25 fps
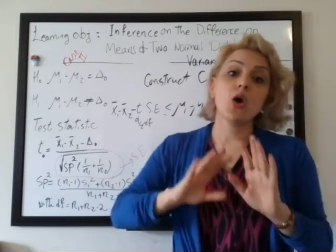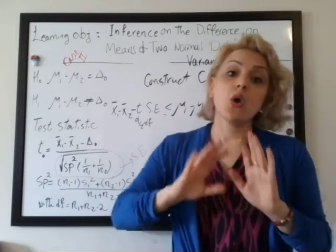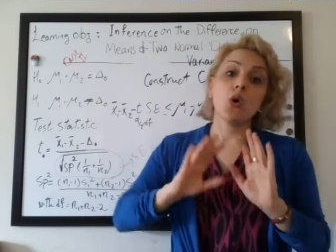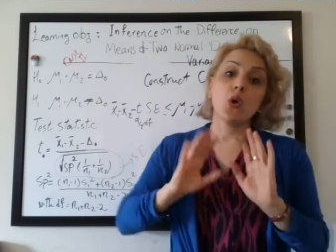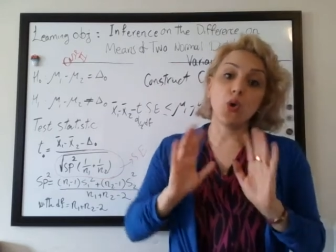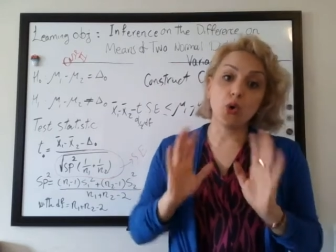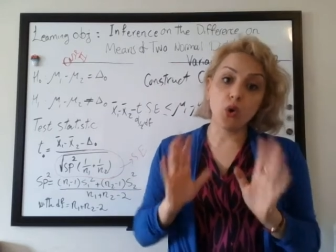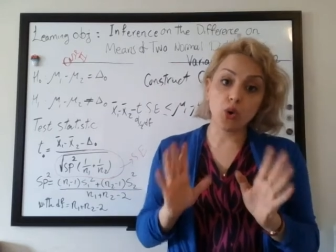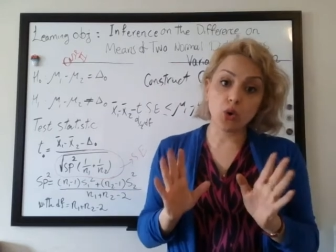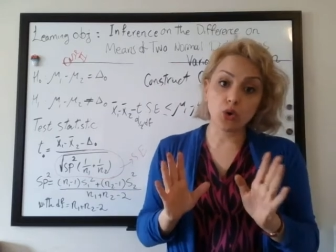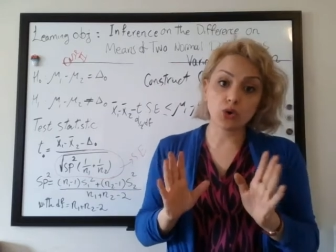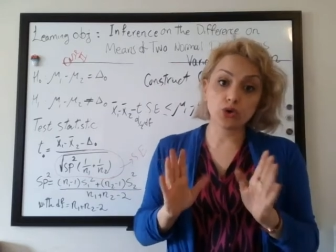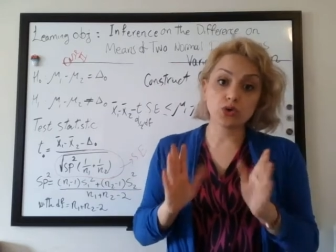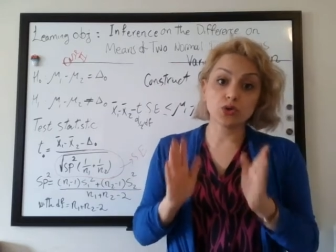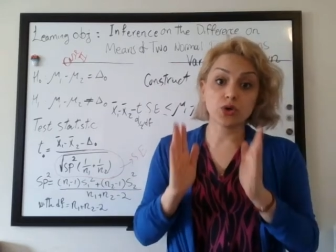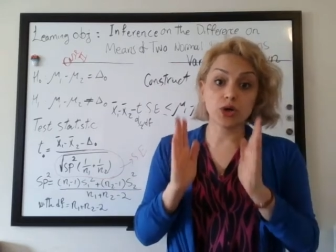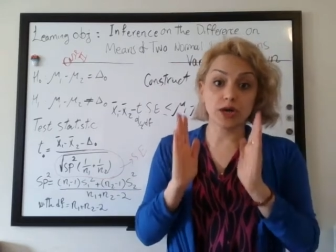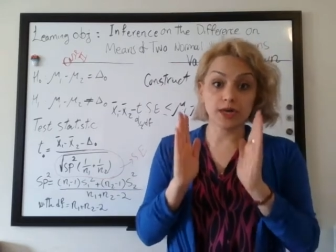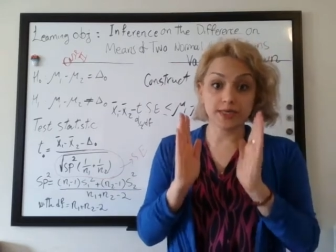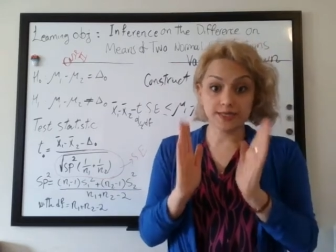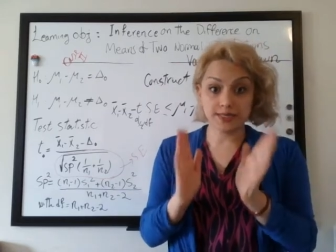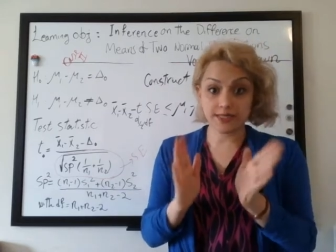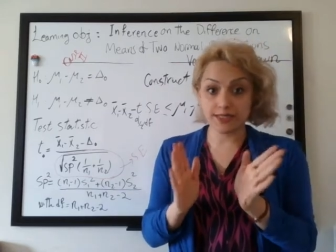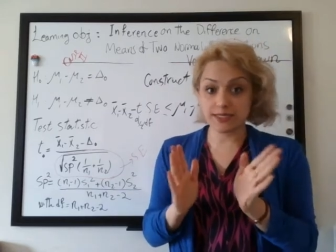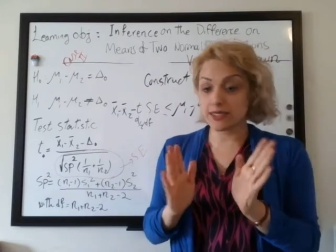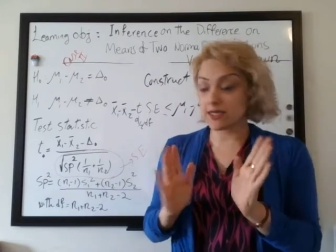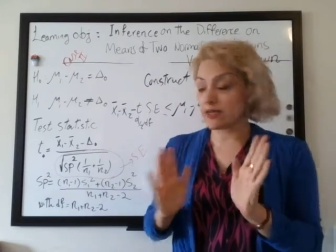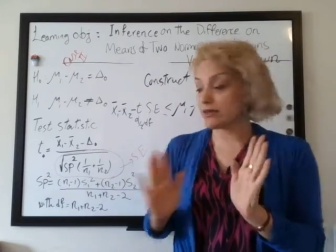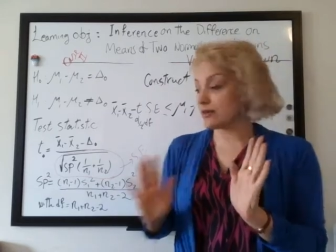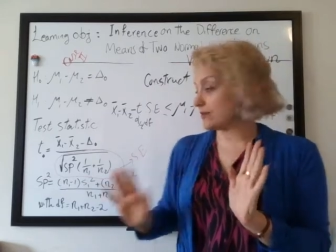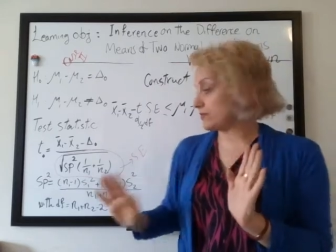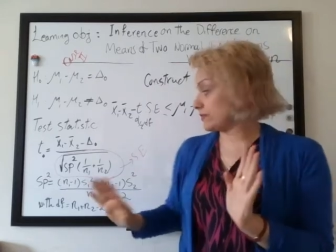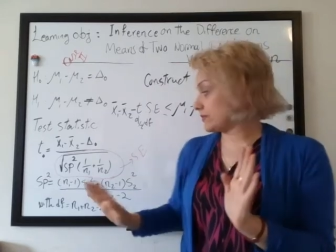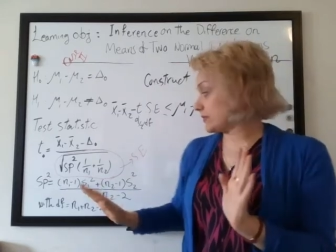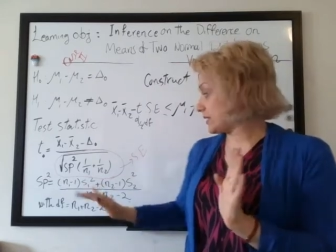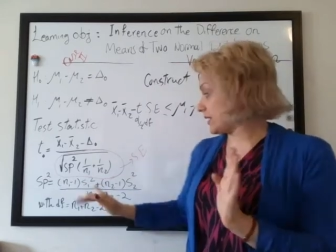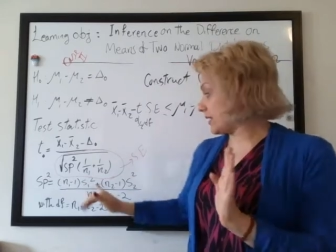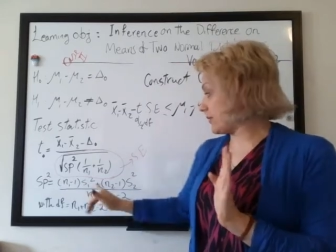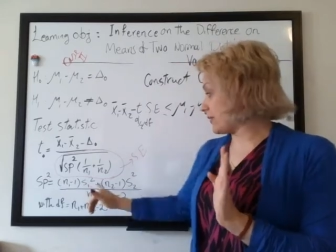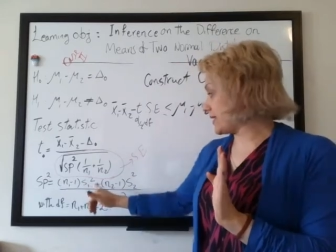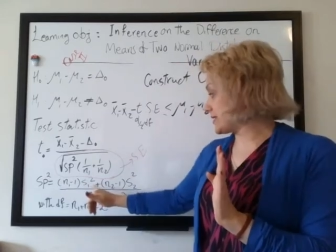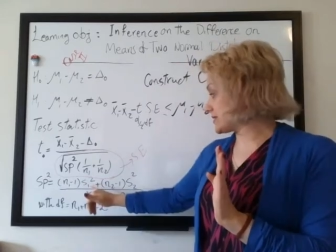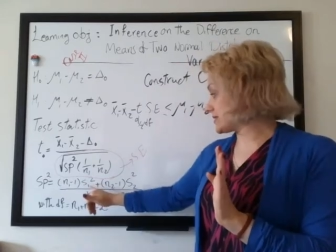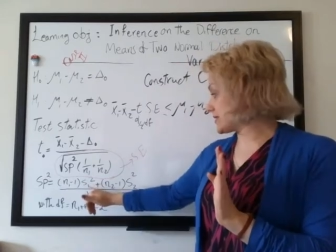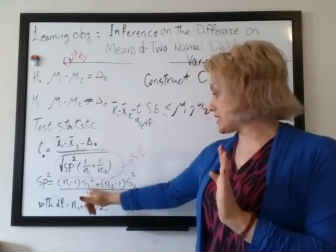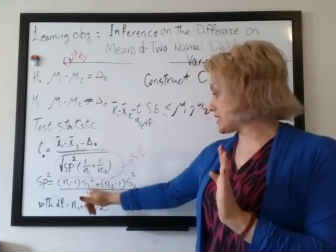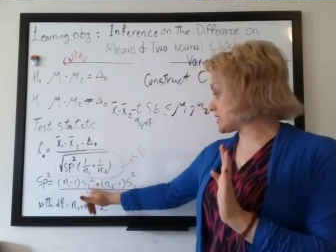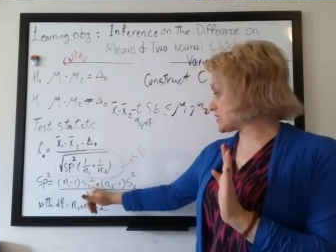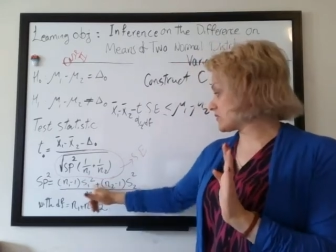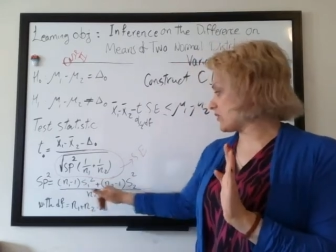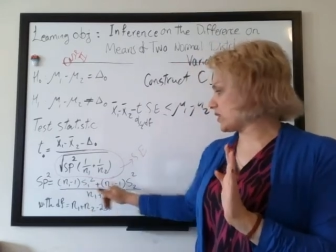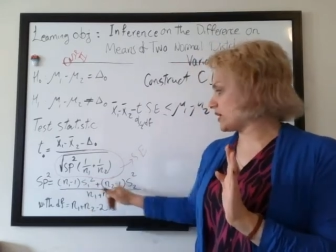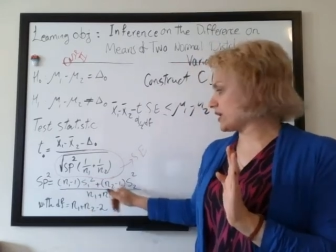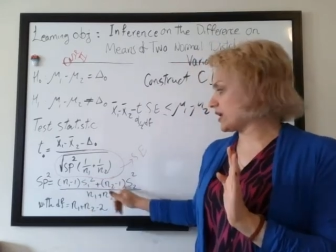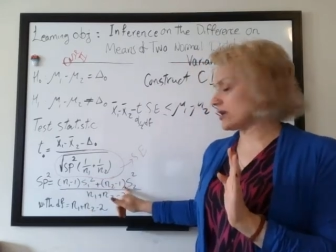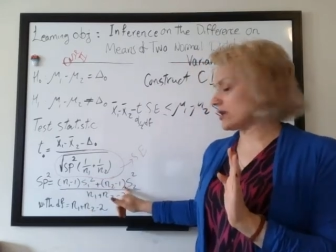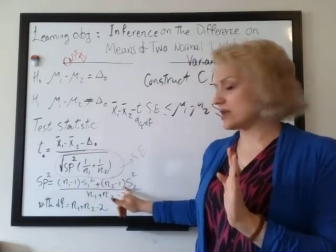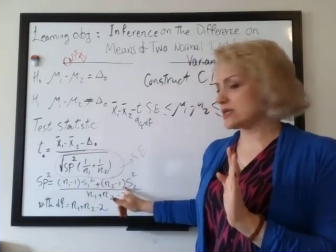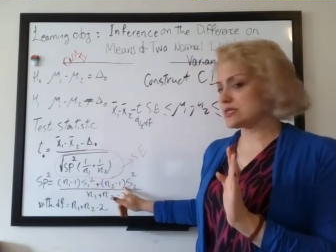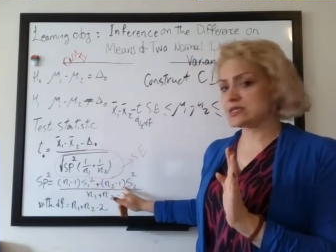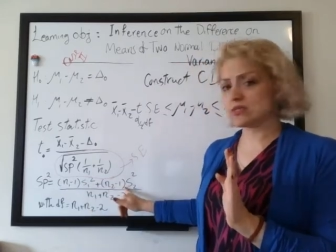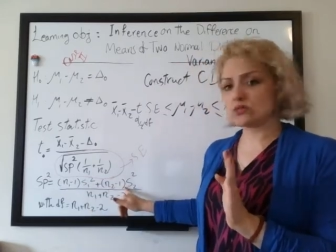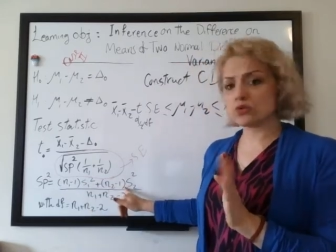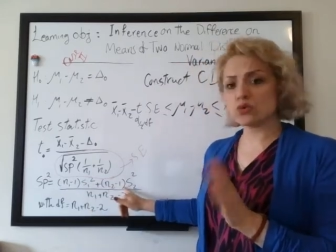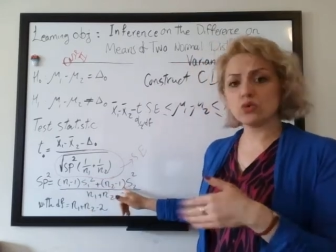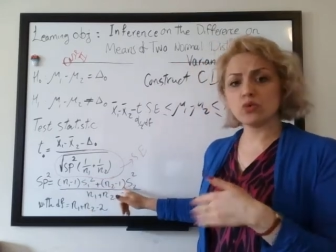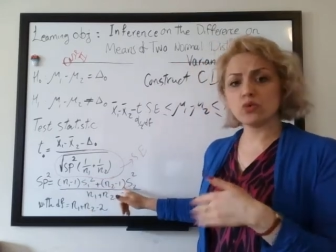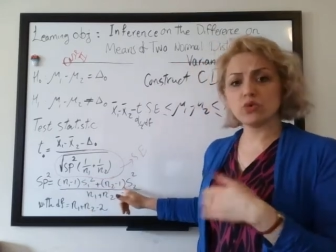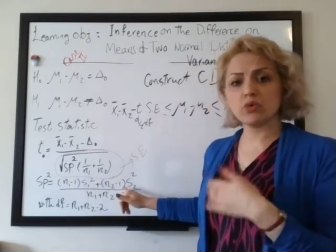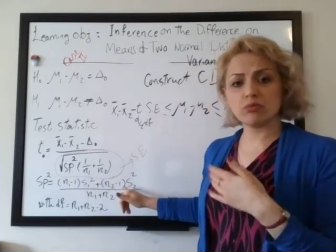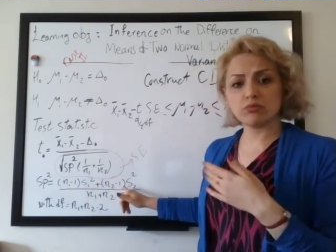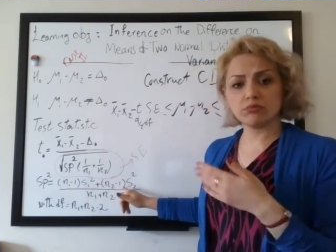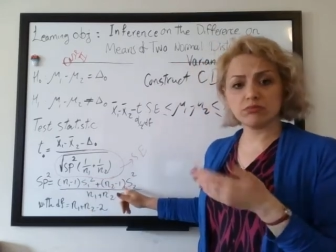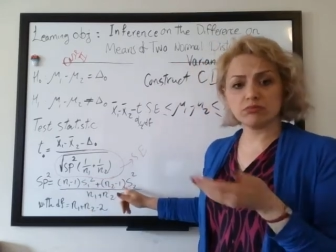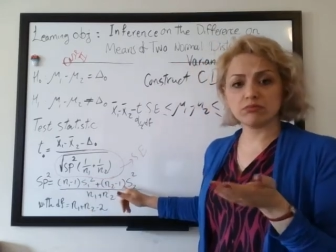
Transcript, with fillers: or you consider them as S1 and S2.